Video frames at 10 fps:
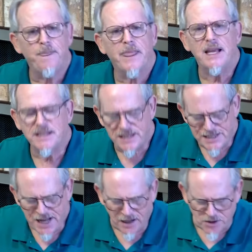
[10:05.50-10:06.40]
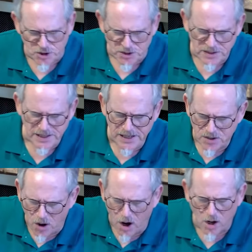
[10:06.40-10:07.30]
is intelligent, he's
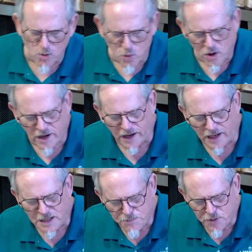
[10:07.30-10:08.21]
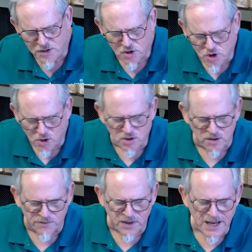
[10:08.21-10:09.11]
hardworking, and he puts
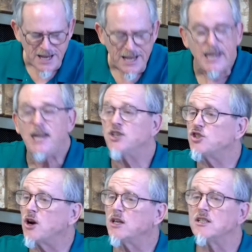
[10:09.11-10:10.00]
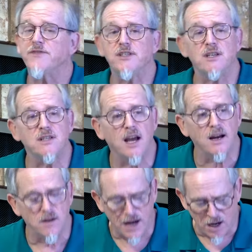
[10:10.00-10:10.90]
Joseph in charge of his
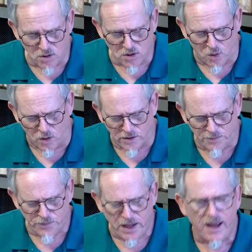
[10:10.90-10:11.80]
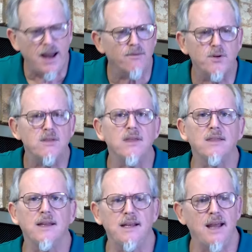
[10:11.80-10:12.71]
entire household. Everything
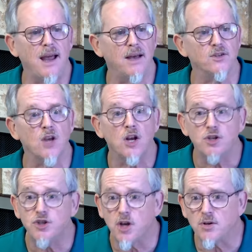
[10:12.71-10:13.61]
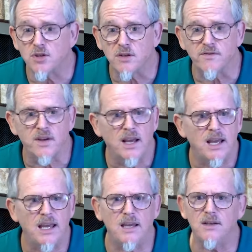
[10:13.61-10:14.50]
that he has, Joseph
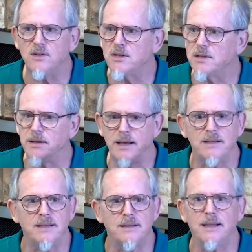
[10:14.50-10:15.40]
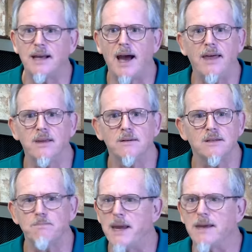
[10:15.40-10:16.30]
is, is the guy that's
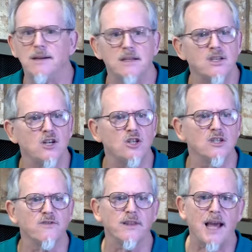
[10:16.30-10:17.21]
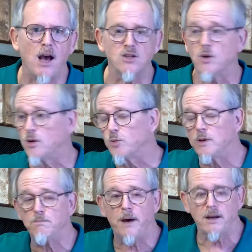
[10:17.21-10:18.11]
making decisions for the household
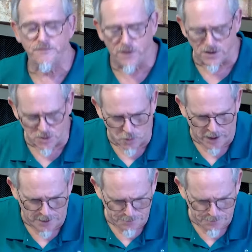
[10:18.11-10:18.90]
when Potiphar's away.